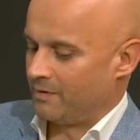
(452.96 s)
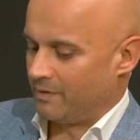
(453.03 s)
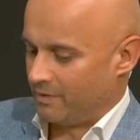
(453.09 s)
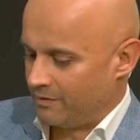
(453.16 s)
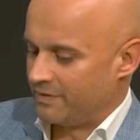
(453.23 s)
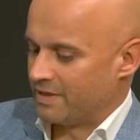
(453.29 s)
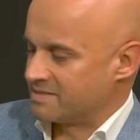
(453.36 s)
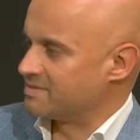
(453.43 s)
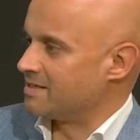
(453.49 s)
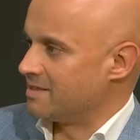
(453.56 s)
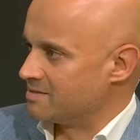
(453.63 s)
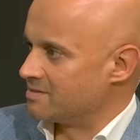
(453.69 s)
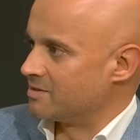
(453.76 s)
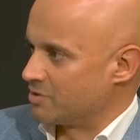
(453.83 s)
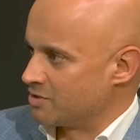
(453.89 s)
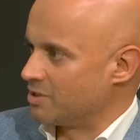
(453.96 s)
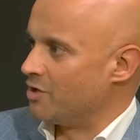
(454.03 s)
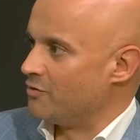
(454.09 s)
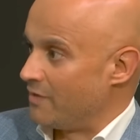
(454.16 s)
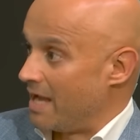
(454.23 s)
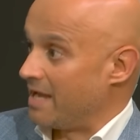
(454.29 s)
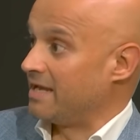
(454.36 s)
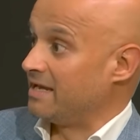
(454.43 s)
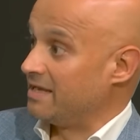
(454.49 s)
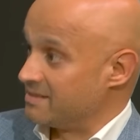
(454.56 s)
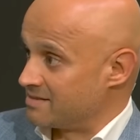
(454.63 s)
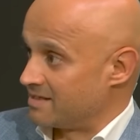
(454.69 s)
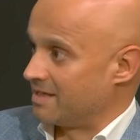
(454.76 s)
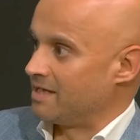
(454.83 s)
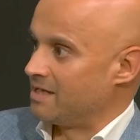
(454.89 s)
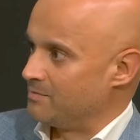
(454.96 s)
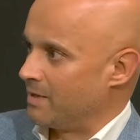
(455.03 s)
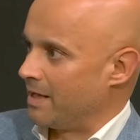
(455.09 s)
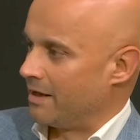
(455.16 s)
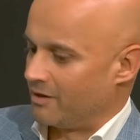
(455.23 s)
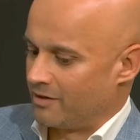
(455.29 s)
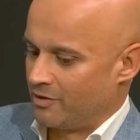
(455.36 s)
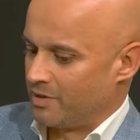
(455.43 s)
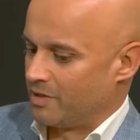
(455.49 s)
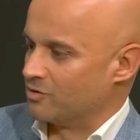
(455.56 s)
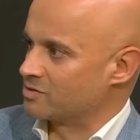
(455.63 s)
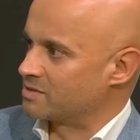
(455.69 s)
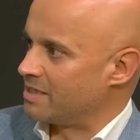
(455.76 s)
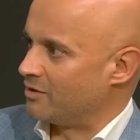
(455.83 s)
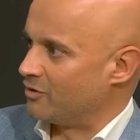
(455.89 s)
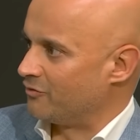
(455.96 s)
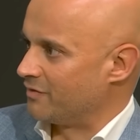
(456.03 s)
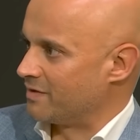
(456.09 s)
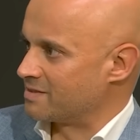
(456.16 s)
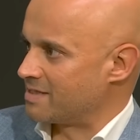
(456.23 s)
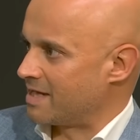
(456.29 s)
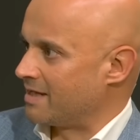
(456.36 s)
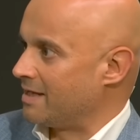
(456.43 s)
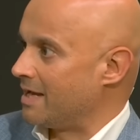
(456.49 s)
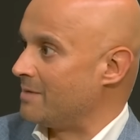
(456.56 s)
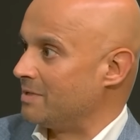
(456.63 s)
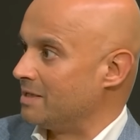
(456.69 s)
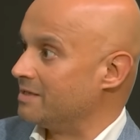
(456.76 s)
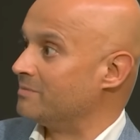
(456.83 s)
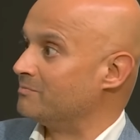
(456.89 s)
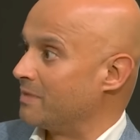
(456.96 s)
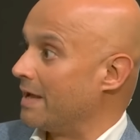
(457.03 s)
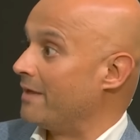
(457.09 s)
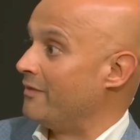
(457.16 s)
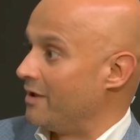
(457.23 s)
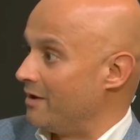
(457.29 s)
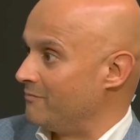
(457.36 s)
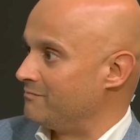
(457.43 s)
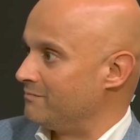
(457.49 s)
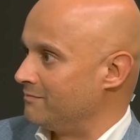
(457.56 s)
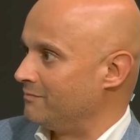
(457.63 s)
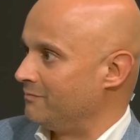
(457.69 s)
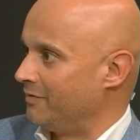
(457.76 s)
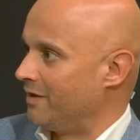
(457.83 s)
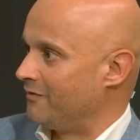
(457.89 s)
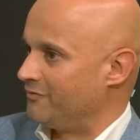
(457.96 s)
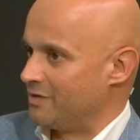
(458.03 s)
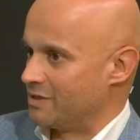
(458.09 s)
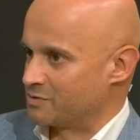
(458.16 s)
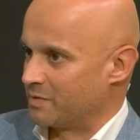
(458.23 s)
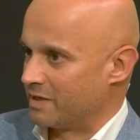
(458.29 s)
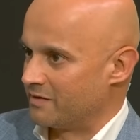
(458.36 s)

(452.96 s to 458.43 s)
this season has shown that he is a key player. I know he got sent off in the second game. He didn't play in their first win